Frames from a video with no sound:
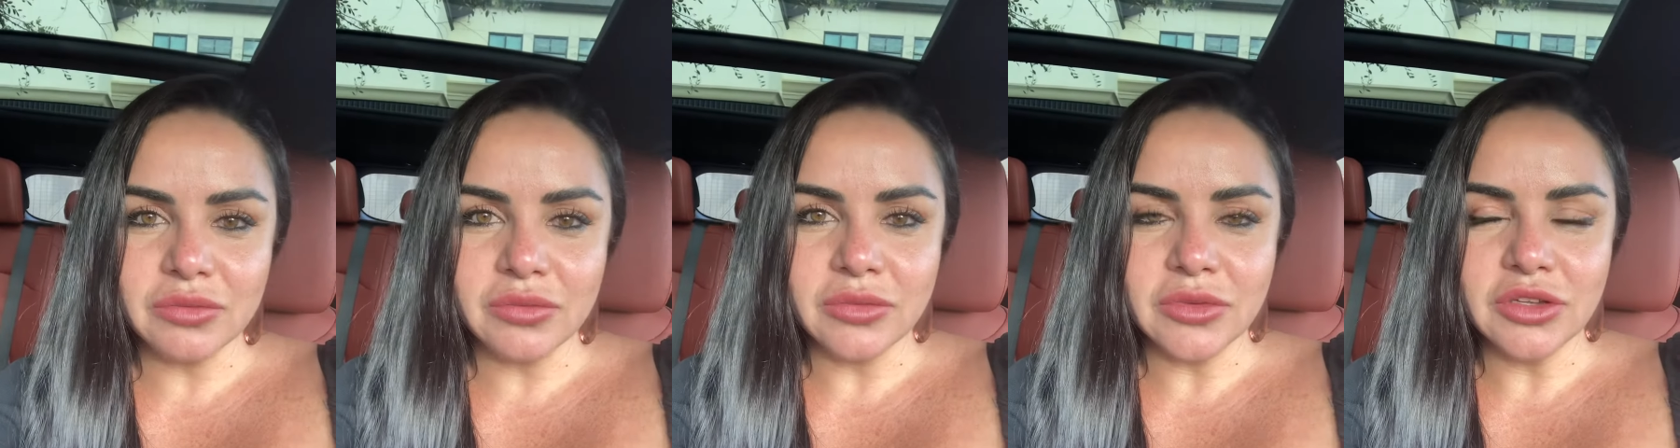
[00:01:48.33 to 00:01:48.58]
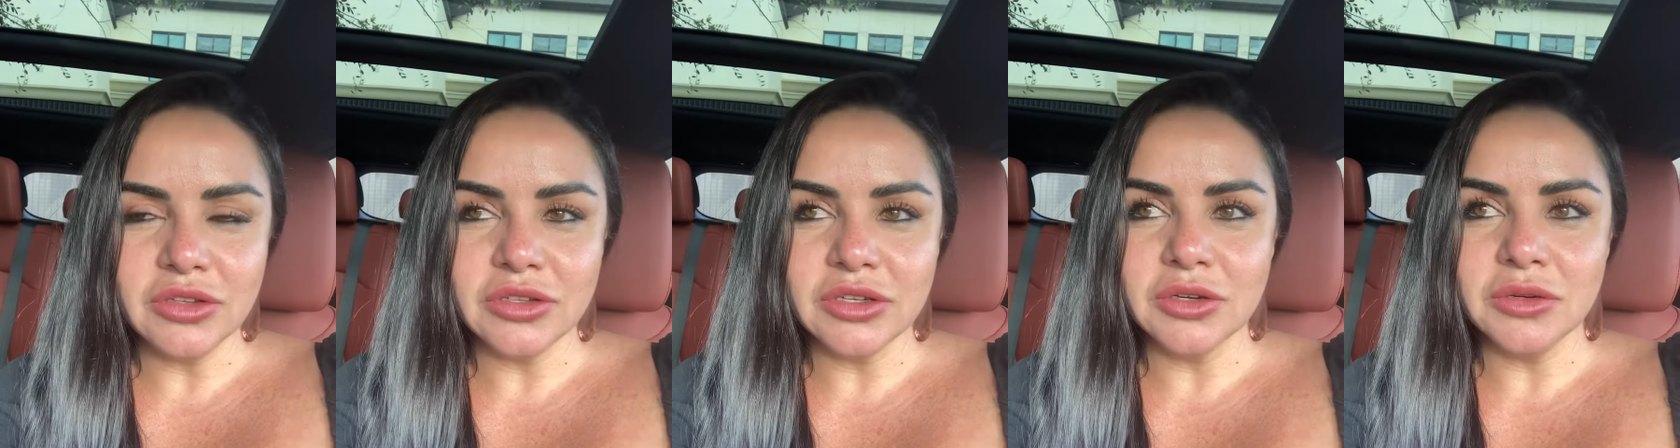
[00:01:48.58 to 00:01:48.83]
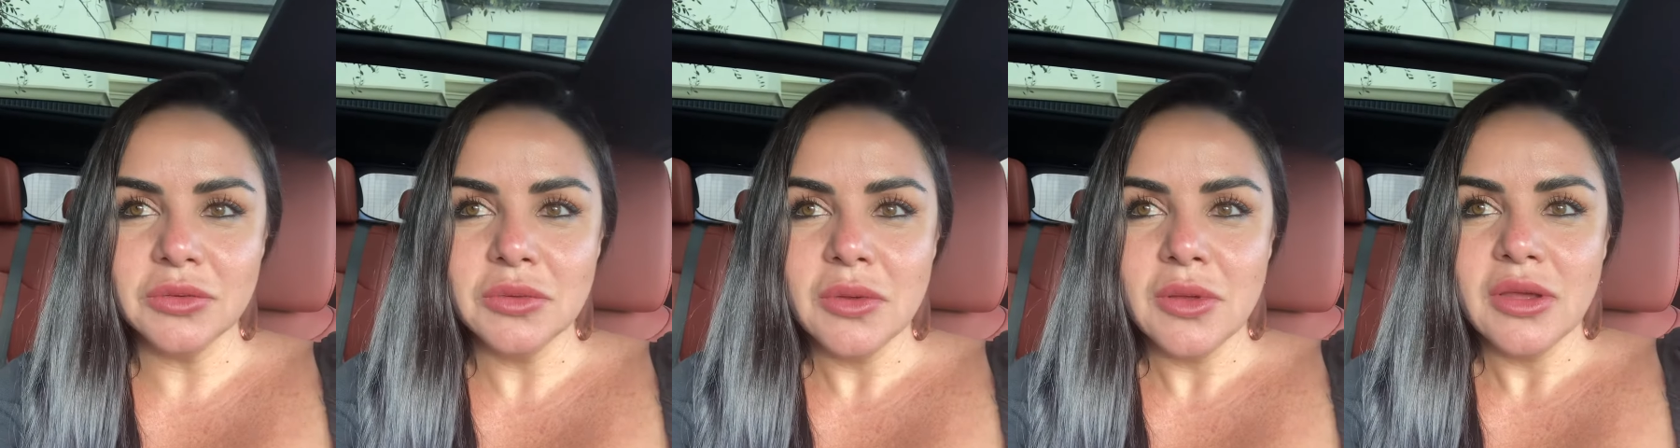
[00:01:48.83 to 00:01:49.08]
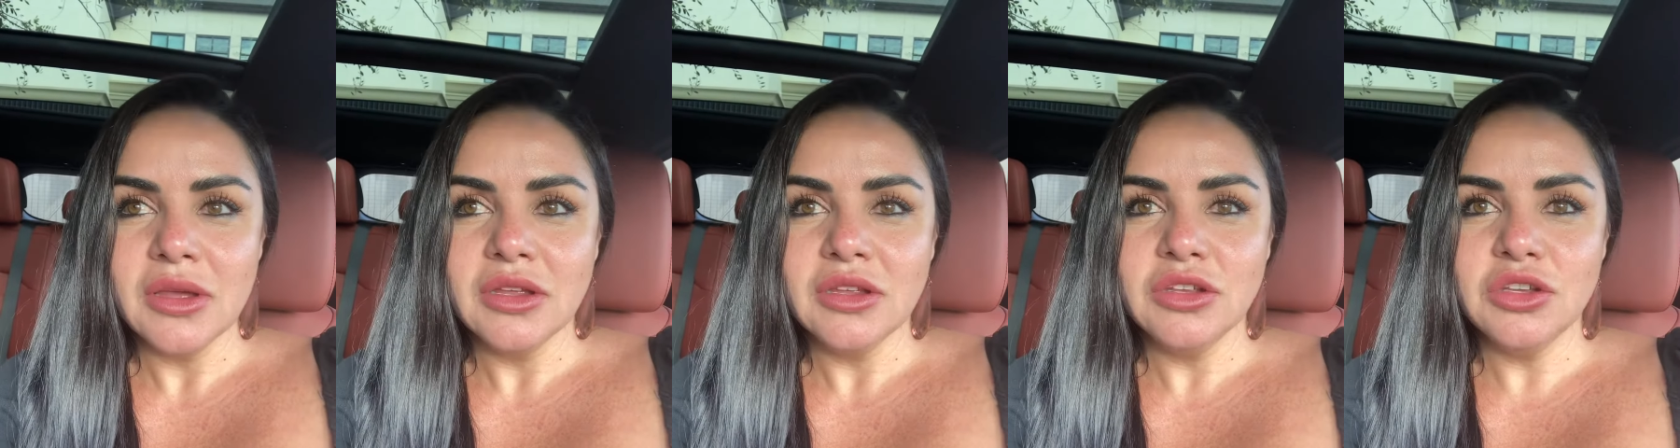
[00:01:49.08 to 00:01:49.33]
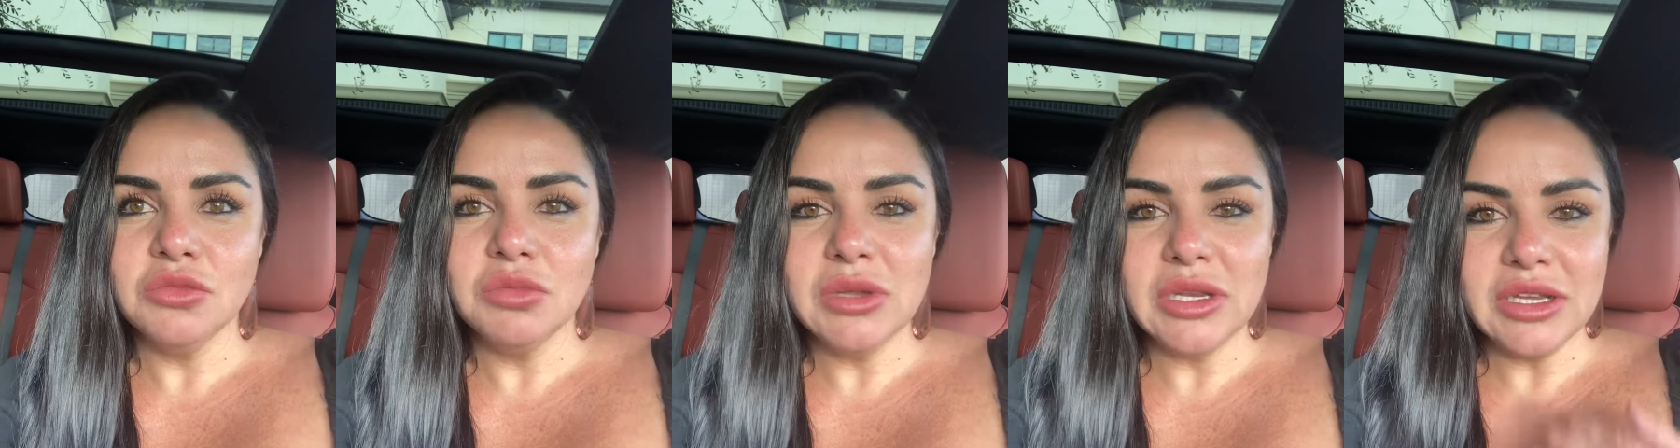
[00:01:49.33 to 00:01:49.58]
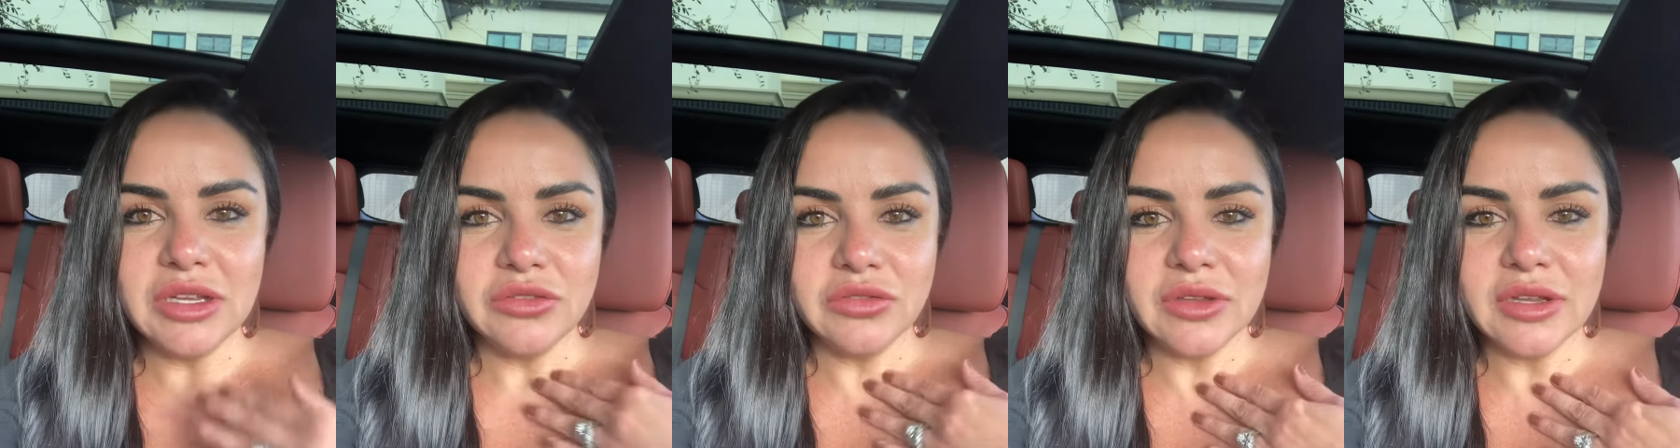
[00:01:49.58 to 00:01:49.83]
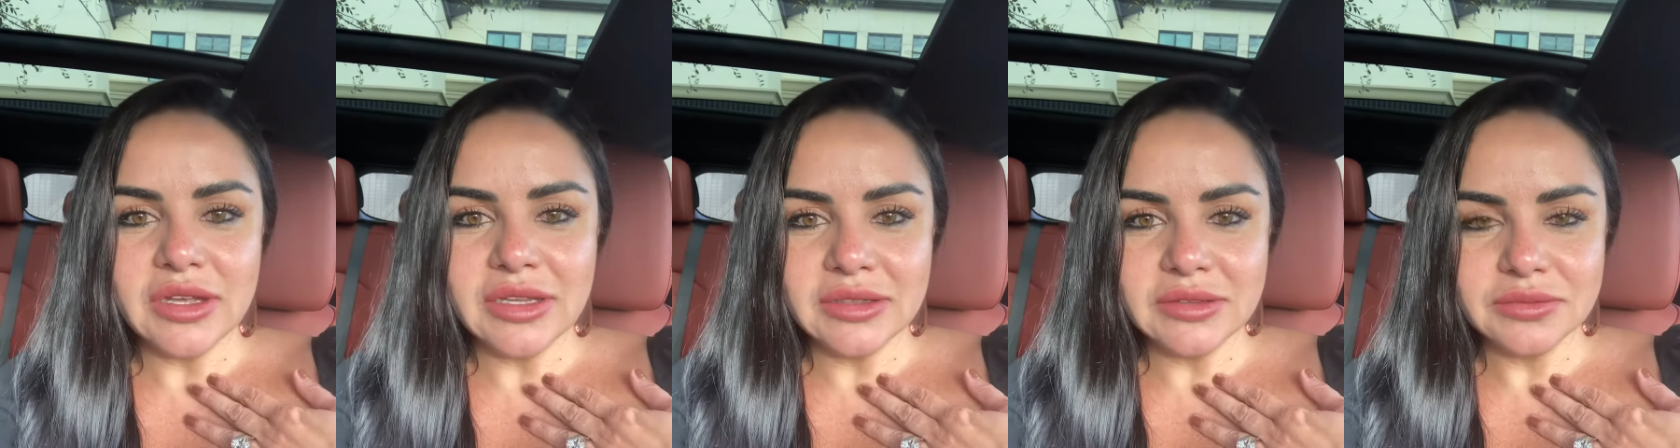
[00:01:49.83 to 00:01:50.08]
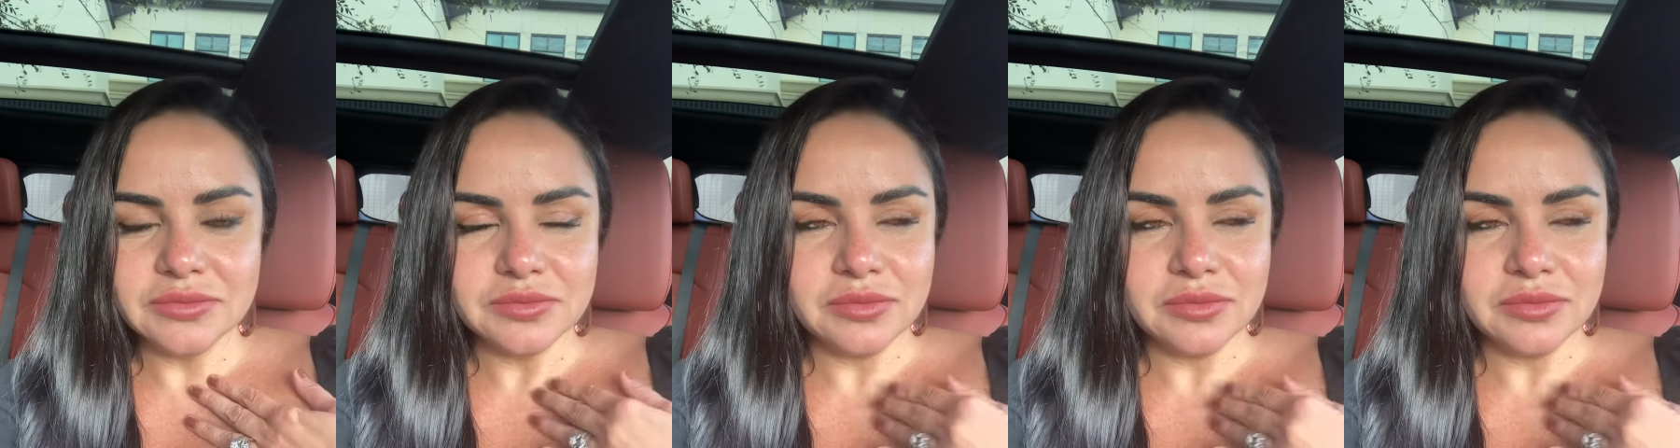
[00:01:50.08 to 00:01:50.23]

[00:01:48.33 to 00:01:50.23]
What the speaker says: you know, you believe that